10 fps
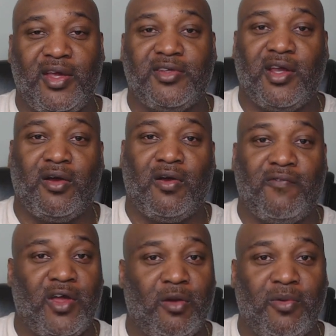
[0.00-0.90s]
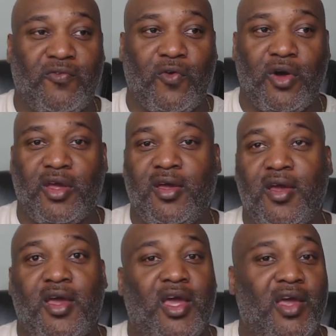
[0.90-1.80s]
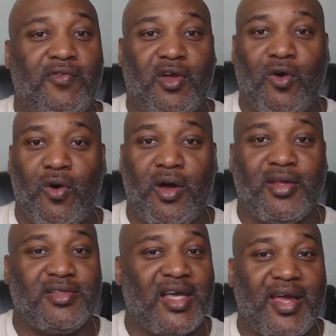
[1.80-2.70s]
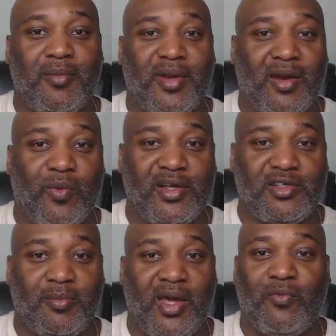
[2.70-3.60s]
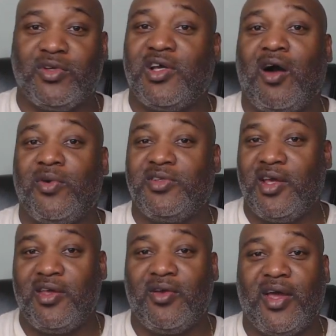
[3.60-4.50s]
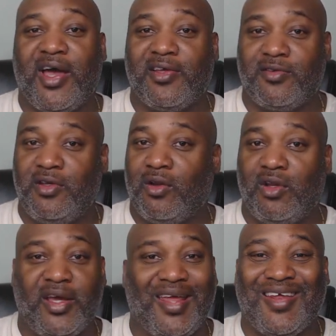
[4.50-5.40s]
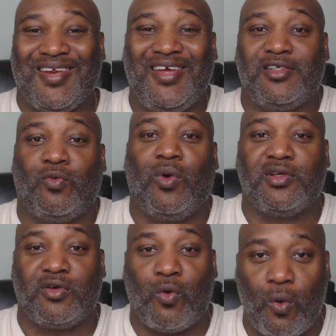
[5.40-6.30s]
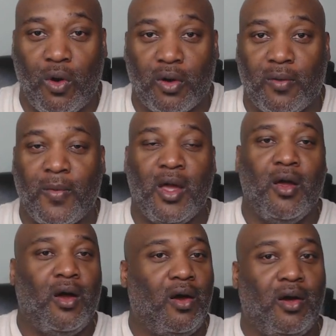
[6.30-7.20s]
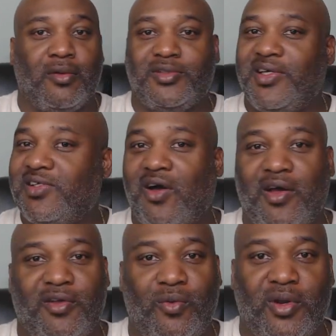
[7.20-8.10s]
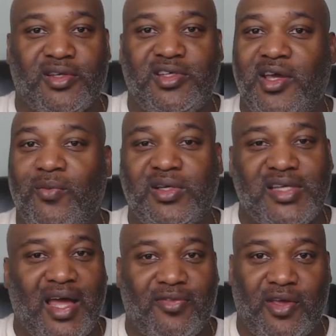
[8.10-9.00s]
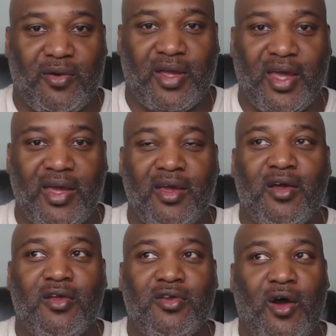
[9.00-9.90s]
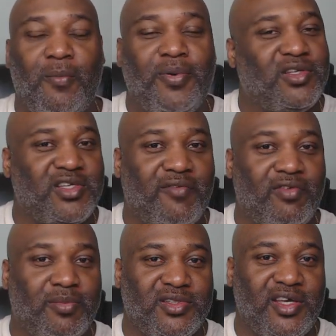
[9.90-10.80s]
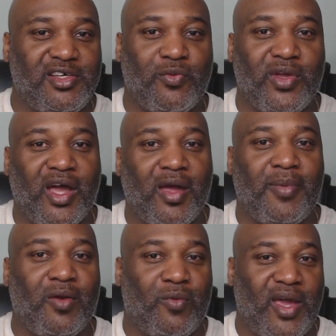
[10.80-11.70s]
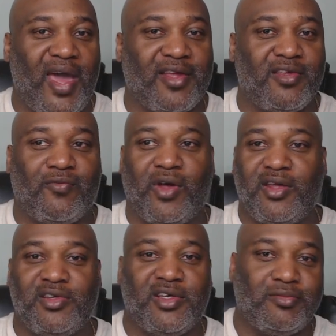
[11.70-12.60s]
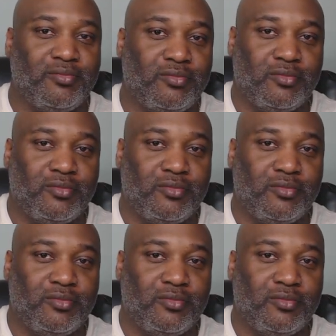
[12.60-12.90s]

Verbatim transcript: things that are available for you, if you go on and tighten up that resume, which I always tell you guys, you know, look at least once a quarter. Just start doing it, seeing what's out there, okay? Don't put yourself in a position where you gotta be reactive, where they just,